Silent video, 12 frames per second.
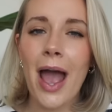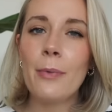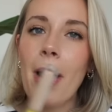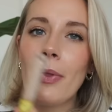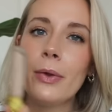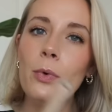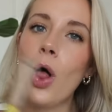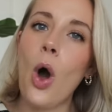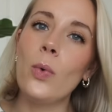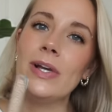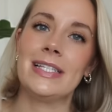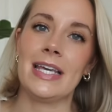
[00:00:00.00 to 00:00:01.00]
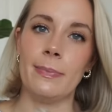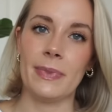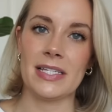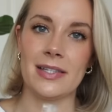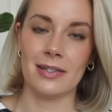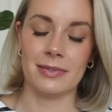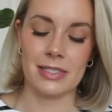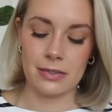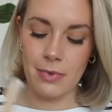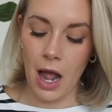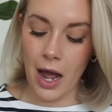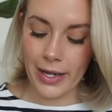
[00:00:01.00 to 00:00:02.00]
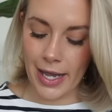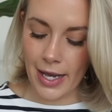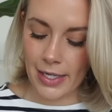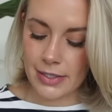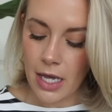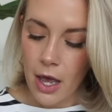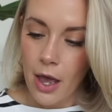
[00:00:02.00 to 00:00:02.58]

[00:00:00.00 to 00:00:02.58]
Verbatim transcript: I probably will always keep this on, on hand,